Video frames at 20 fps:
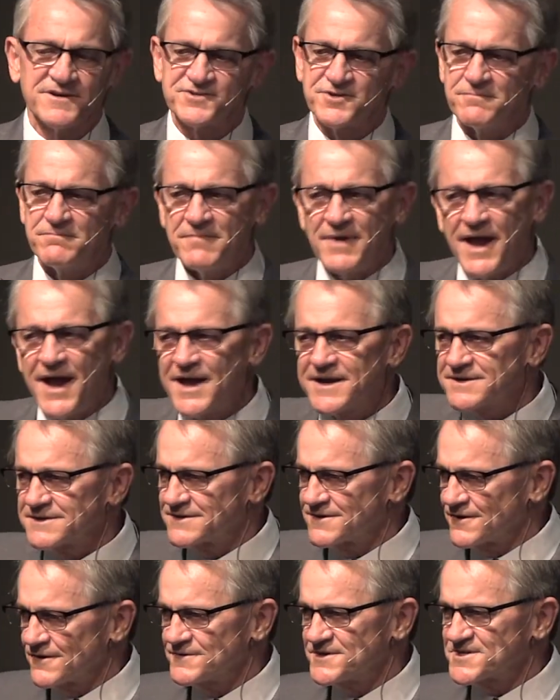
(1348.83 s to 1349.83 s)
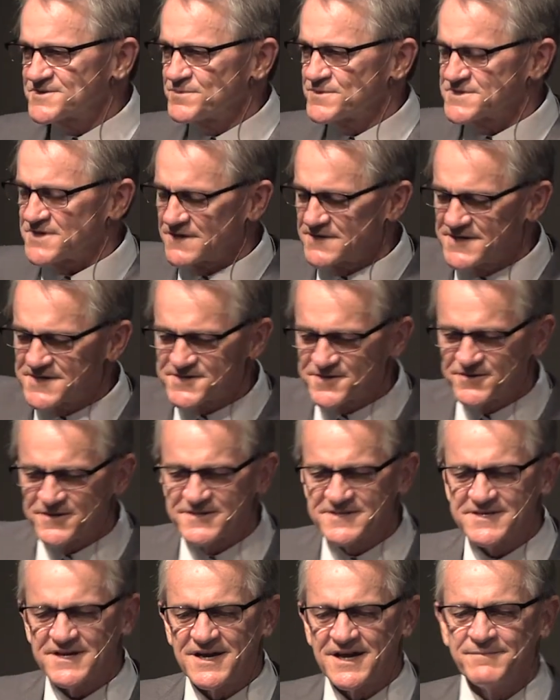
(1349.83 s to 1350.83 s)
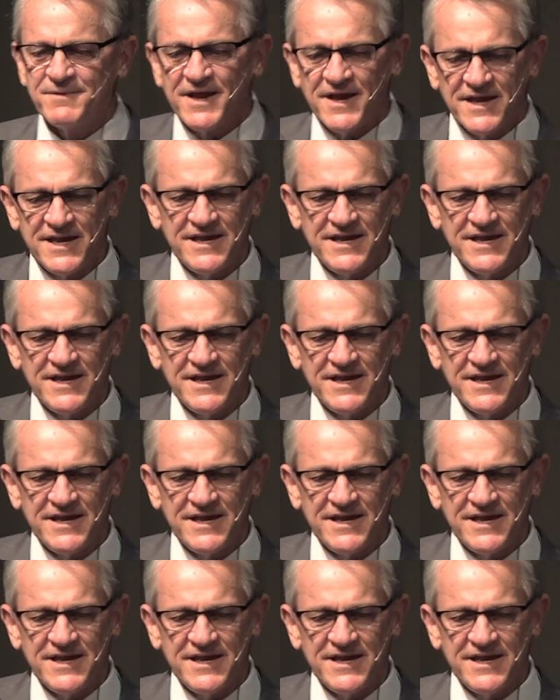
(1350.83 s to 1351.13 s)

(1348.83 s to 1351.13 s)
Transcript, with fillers: So Matt Curtis was our intern at the time.